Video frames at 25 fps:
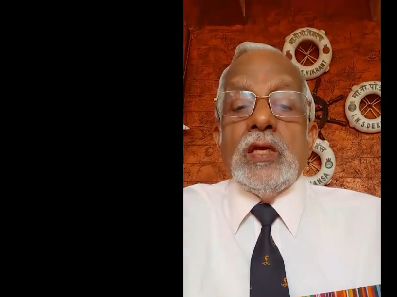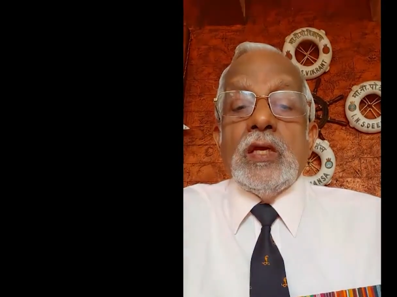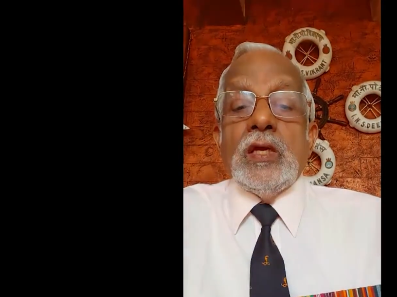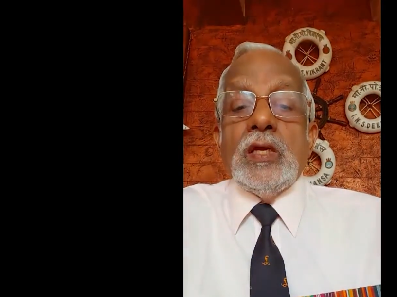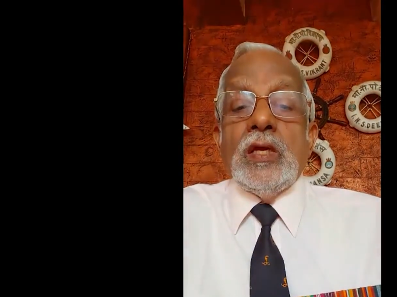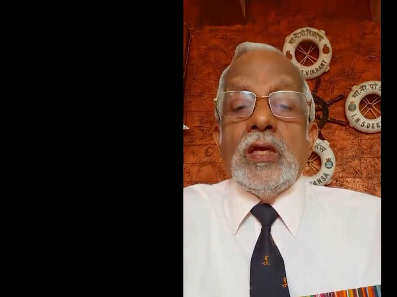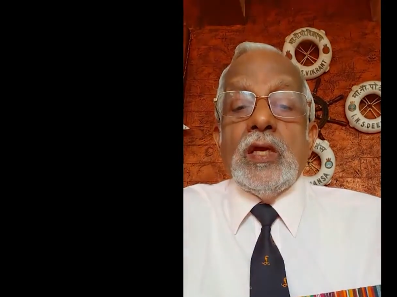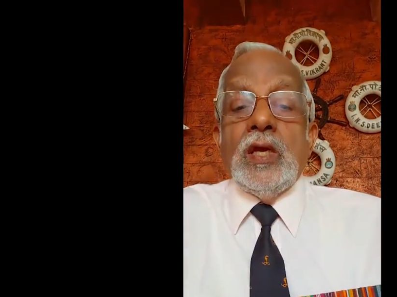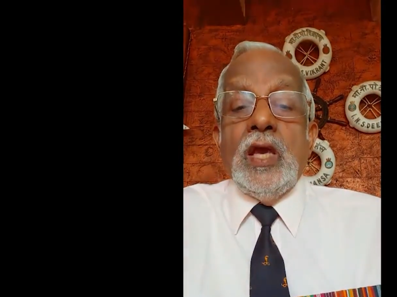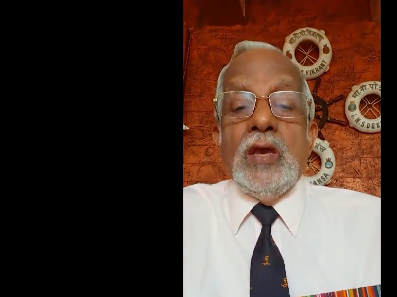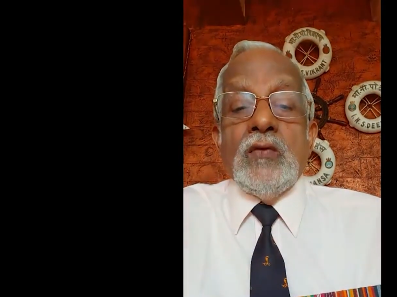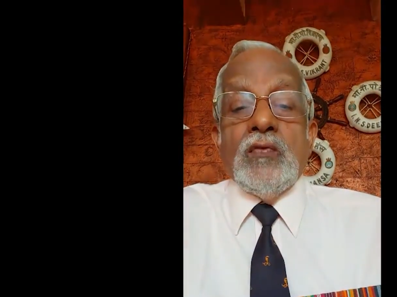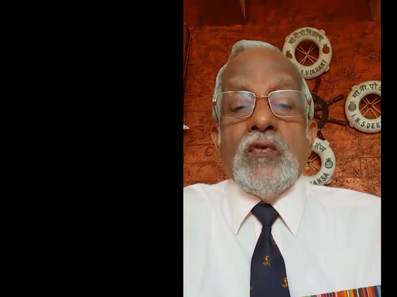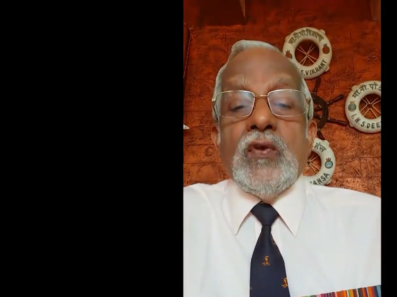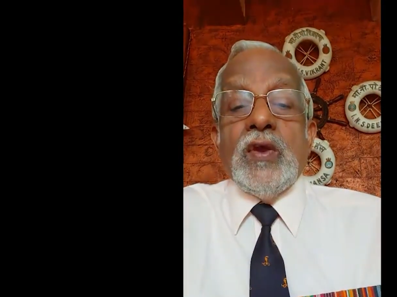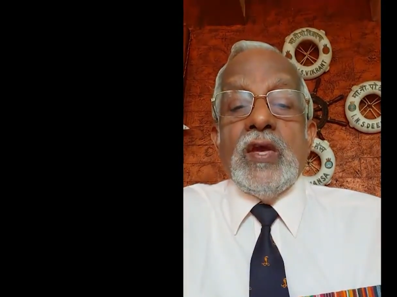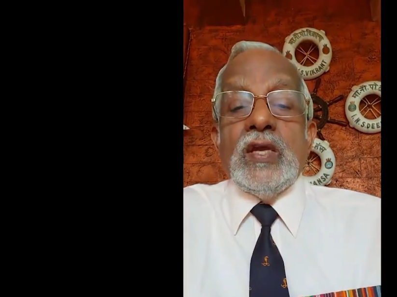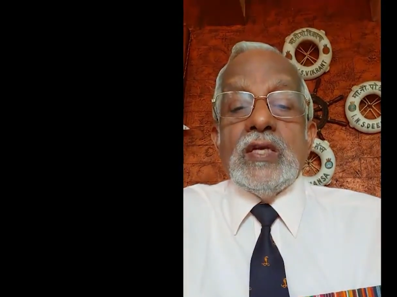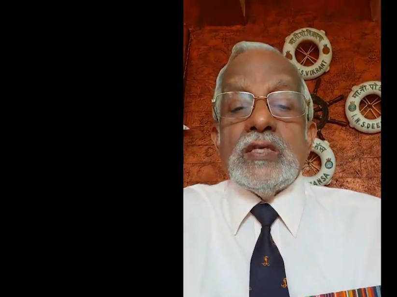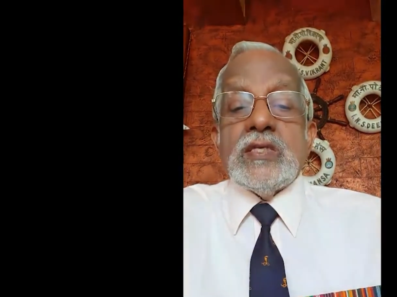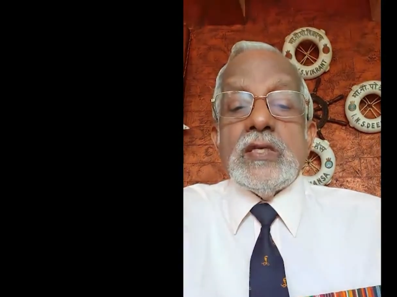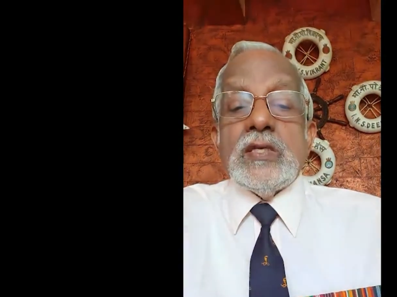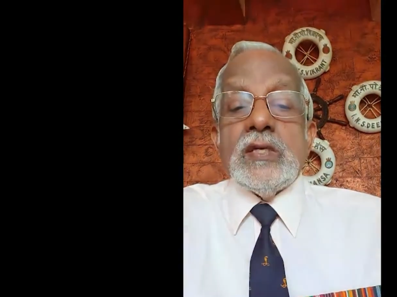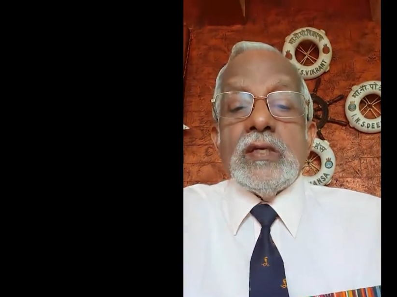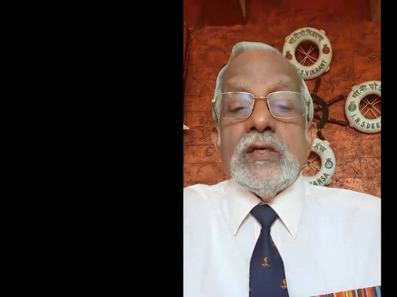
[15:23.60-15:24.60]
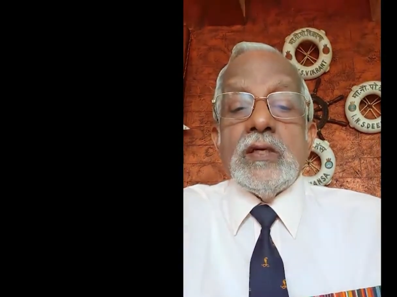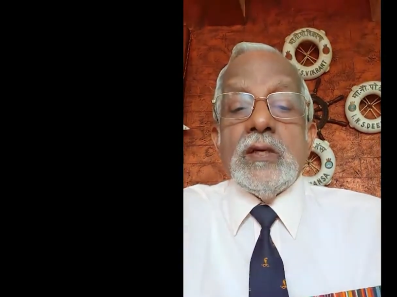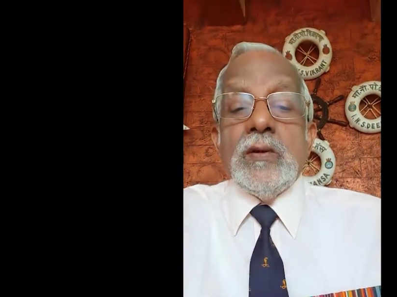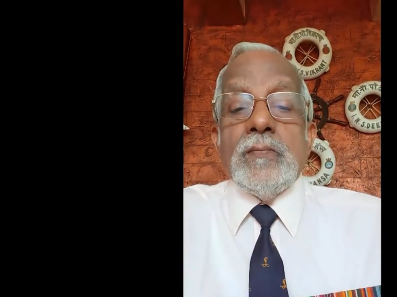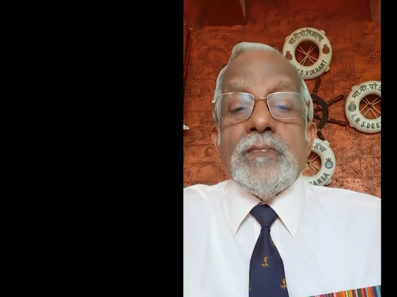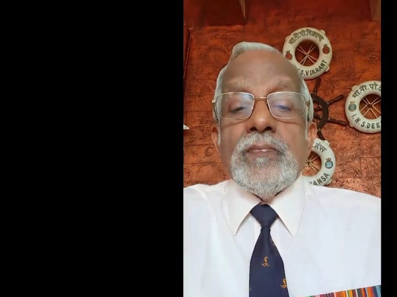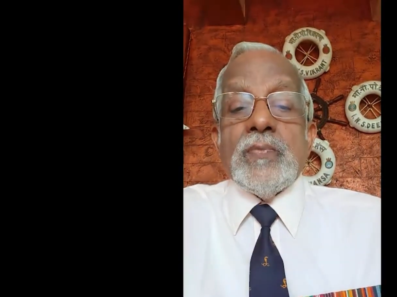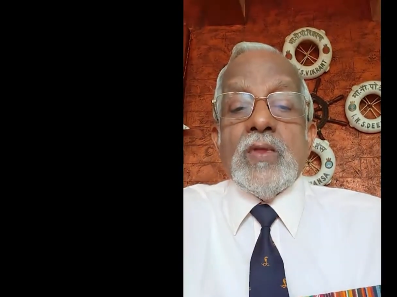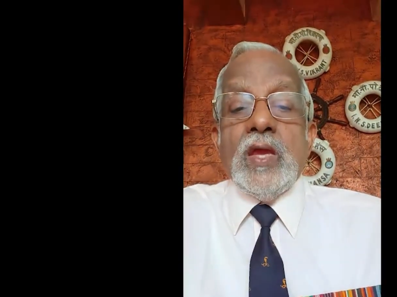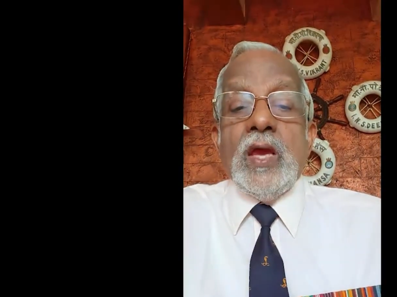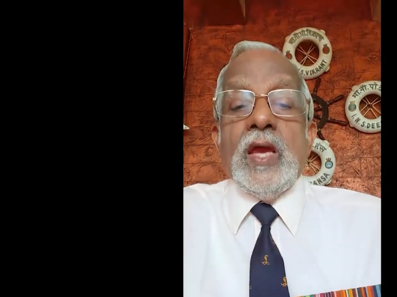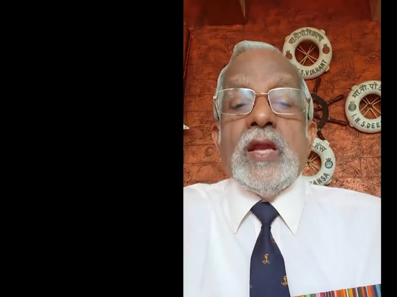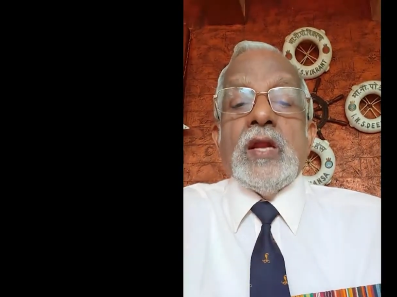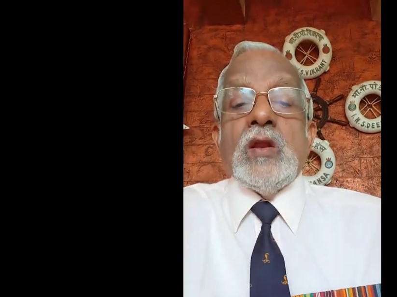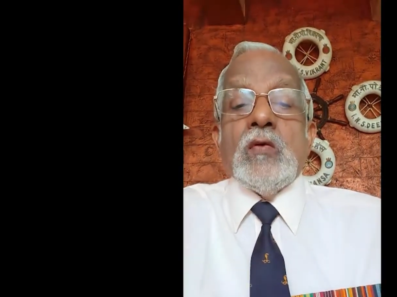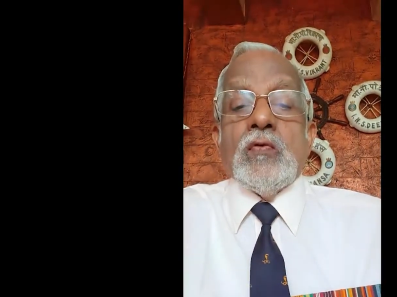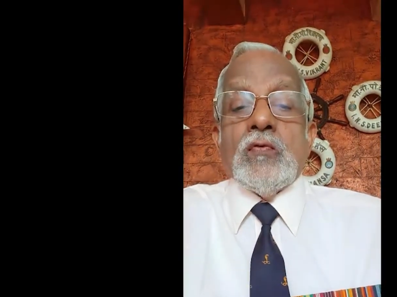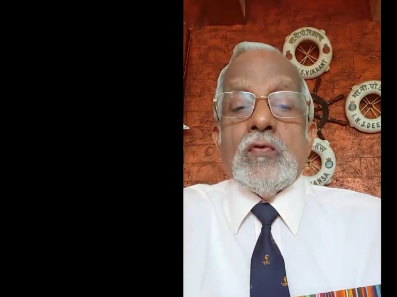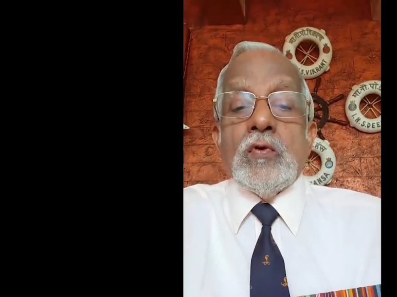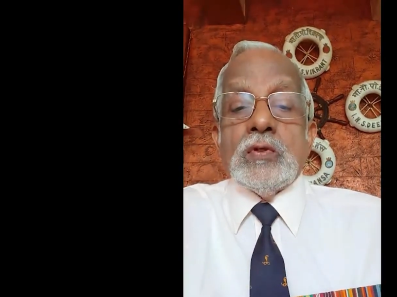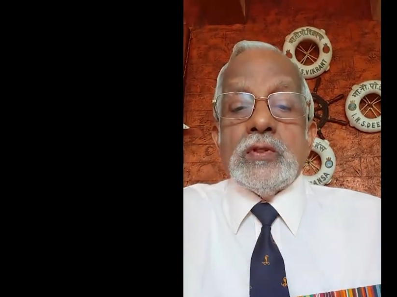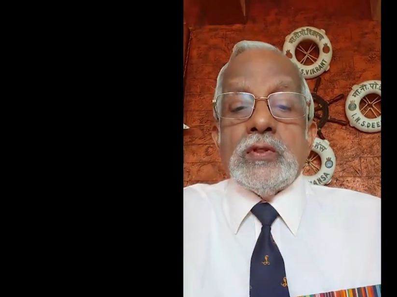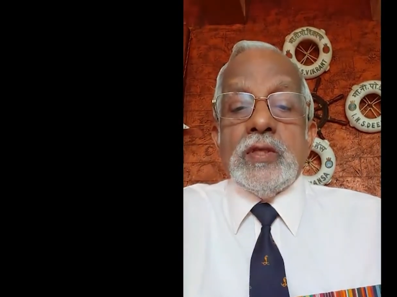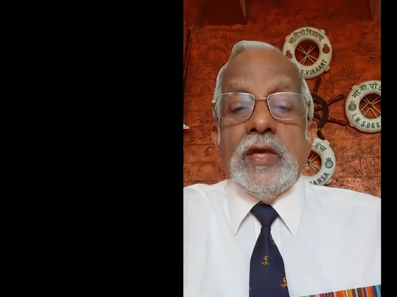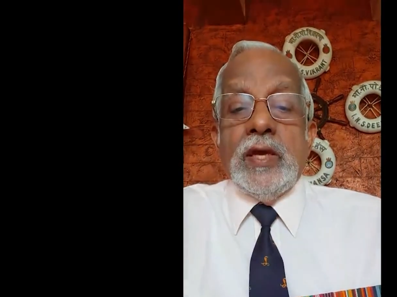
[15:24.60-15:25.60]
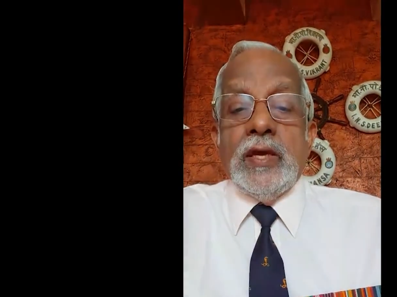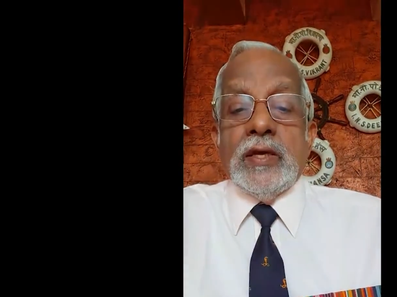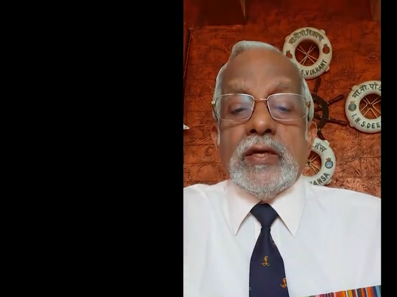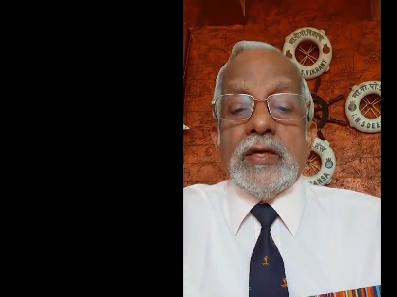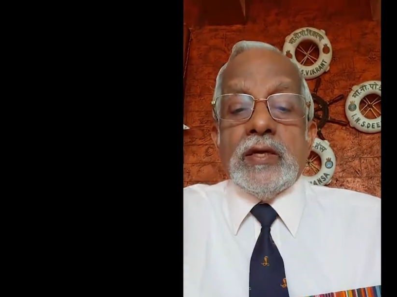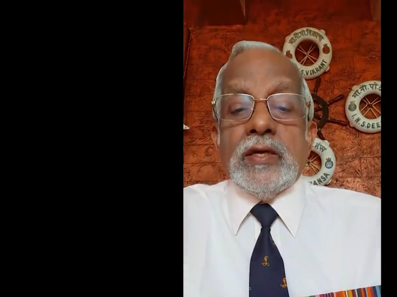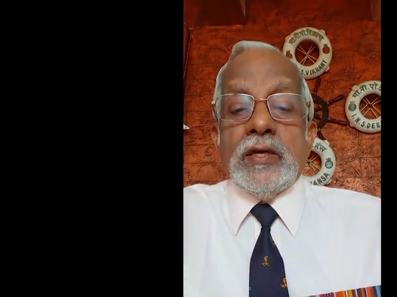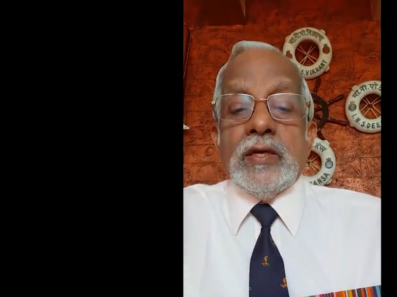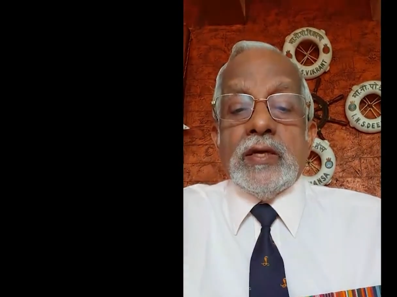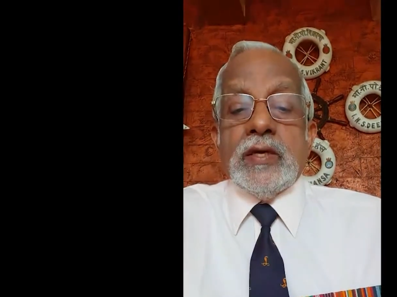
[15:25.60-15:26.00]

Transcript: airfields and of course the aircraft